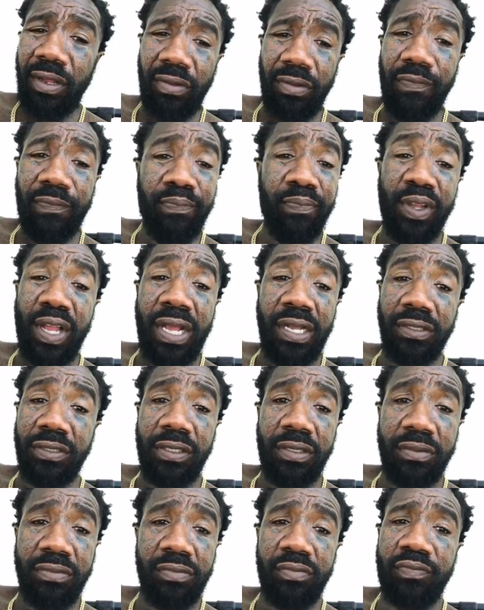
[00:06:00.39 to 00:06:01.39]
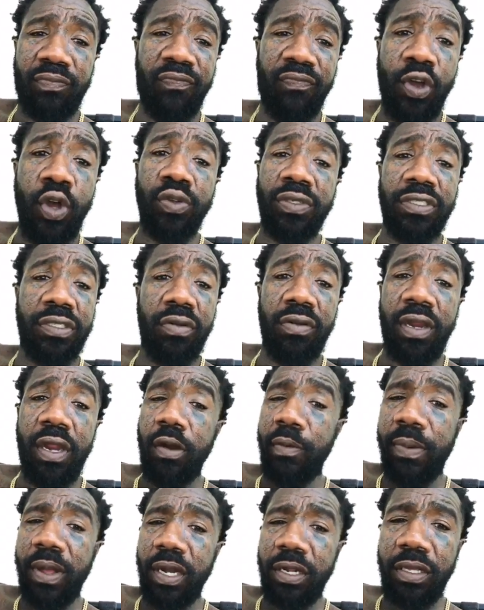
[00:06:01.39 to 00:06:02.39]
You constantly focused on
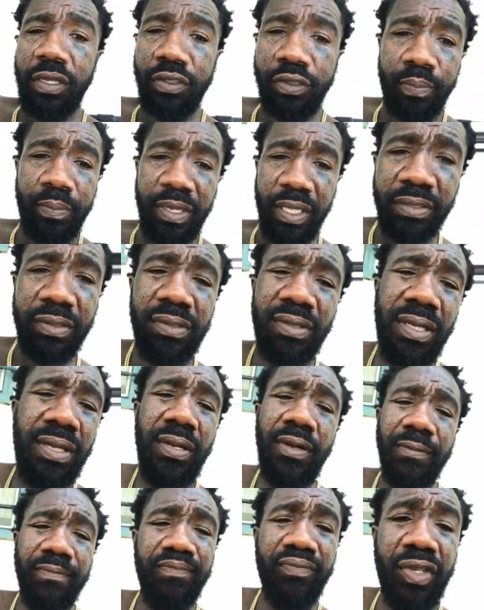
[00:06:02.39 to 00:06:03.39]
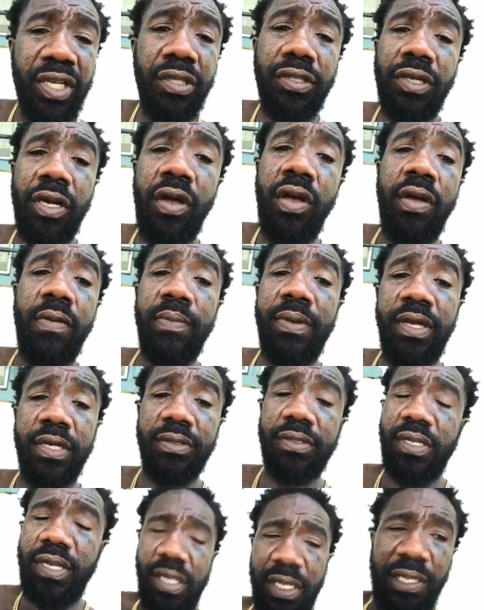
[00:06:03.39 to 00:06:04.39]
everybody else, bitch. Damn, get your own
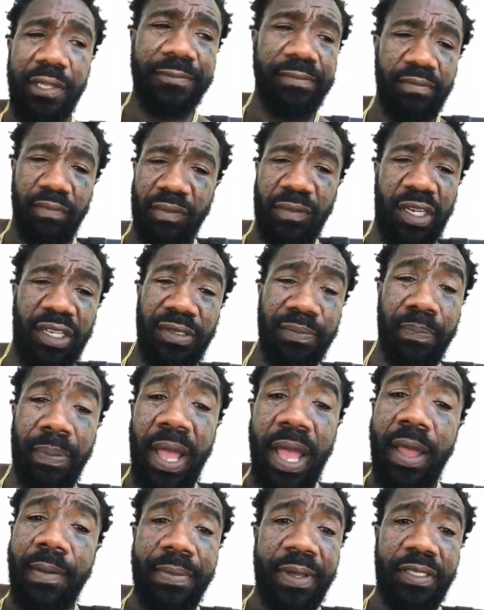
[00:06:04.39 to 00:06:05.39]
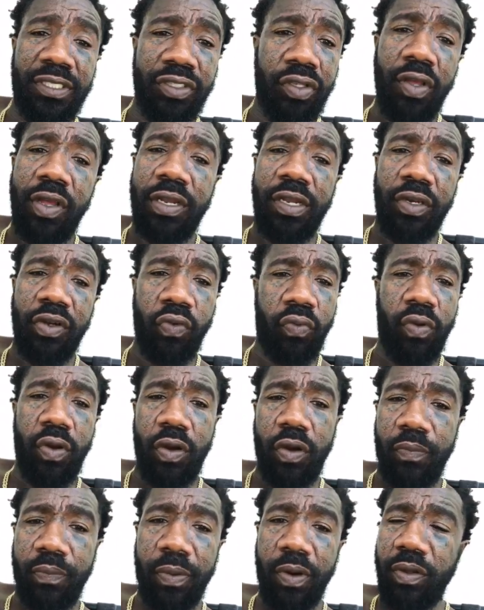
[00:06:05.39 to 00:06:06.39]
bitch, nigga. It's bad bitches all in the
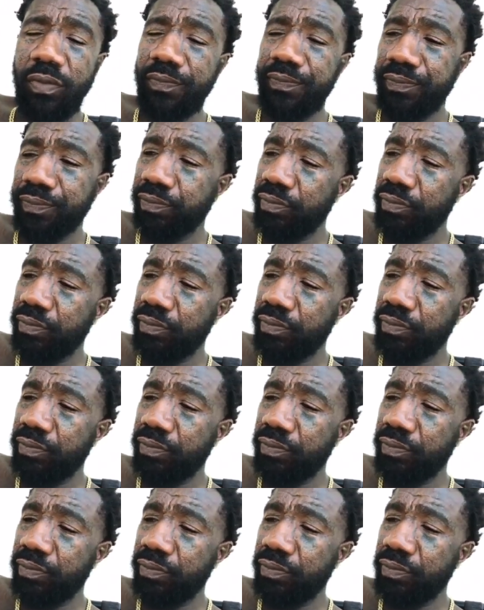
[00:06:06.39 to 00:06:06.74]
world, bro.